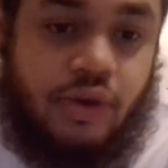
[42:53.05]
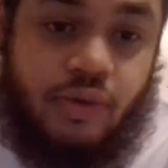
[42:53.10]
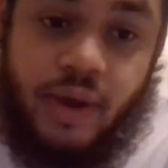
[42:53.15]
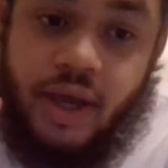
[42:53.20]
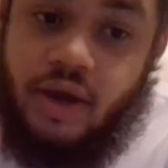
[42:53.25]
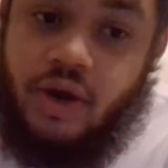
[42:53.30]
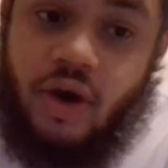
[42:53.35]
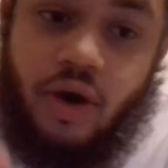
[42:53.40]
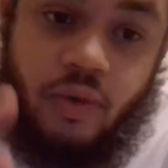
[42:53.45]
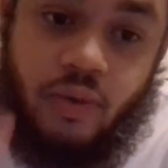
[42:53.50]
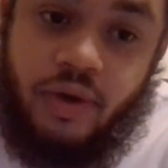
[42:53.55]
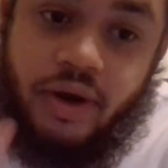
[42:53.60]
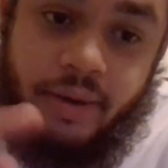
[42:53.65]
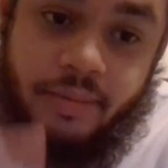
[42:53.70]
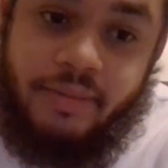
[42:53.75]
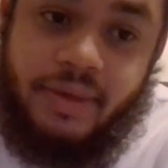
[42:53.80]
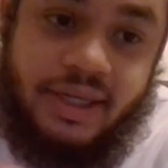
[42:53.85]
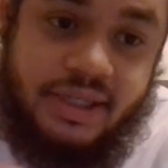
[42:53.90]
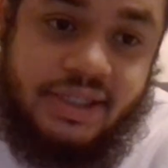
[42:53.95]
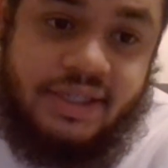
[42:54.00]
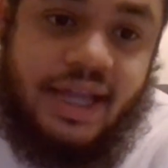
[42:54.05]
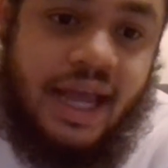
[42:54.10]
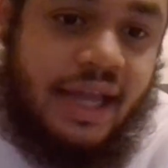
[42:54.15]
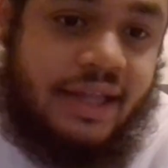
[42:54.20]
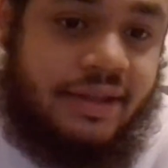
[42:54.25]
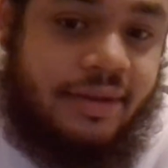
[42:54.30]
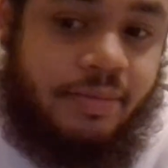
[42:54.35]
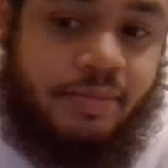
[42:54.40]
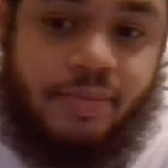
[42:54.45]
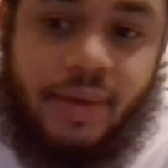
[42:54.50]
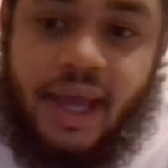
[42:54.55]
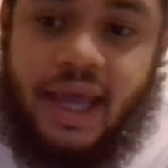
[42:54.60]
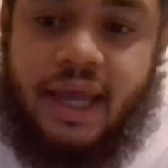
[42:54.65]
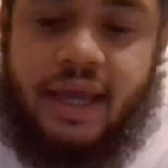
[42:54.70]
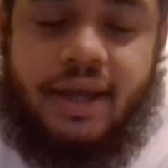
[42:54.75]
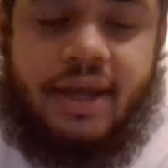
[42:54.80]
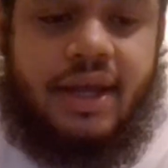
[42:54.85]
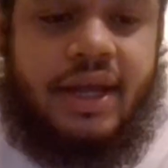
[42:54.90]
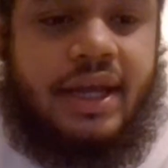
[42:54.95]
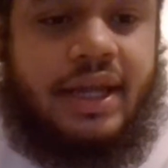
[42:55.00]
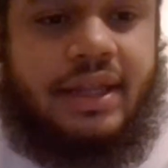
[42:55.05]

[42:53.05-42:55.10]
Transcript: You ain't gonna want to miss that debate.